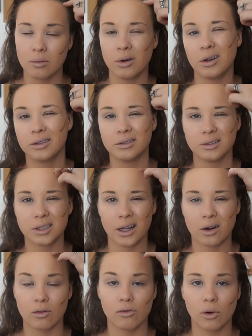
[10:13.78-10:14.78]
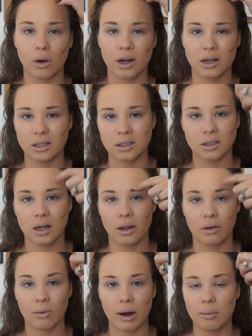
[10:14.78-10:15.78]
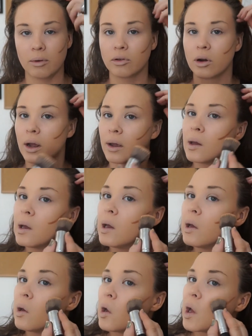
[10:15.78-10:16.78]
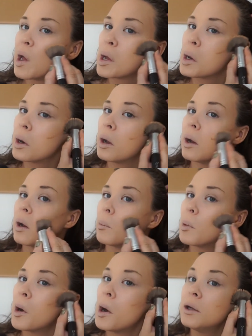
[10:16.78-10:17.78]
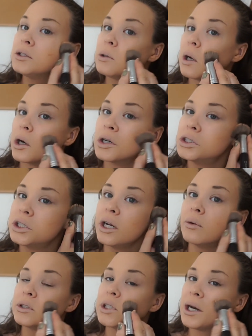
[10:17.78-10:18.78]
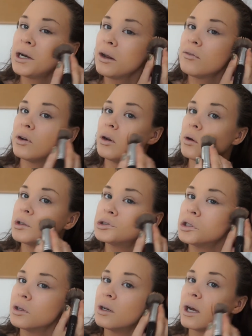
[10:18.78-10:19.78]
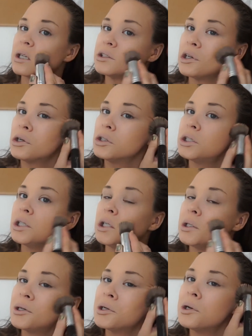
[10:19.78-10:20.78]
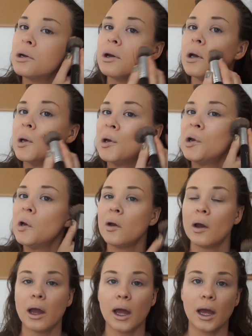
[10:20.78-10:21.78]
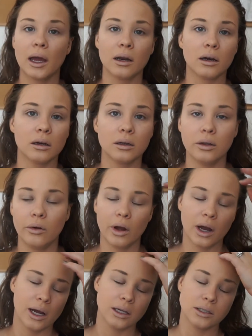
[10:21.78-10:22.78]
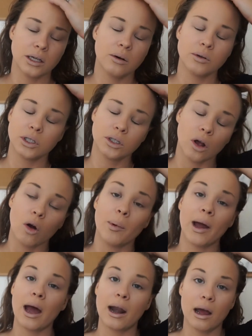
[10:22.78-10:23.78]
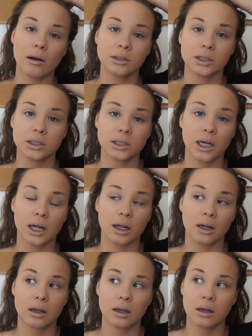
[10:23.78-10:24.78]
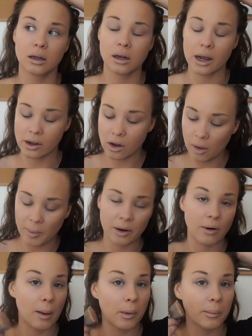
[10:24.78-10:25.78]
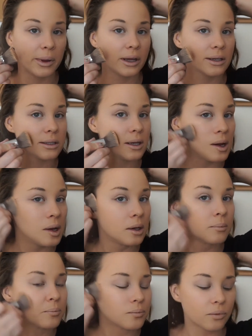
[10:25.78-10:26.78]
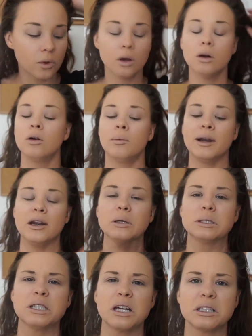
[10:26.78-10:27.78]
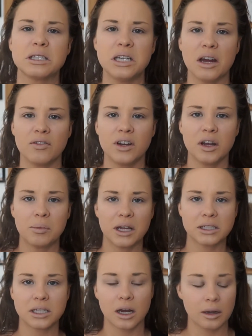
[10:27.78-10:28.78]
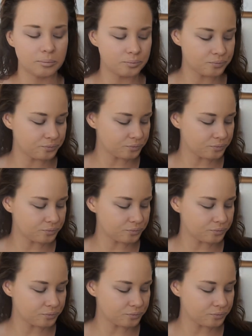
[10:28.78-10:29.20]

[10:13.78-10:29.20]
Well, it's like her forehead because it's not like right above her eye. And also on her cheek, which I didn't even notice till the next day, her cheek. And you guys, it was so bad. I was just like, I called my grandma because, oh, my nose is all stuffed up, that's hot.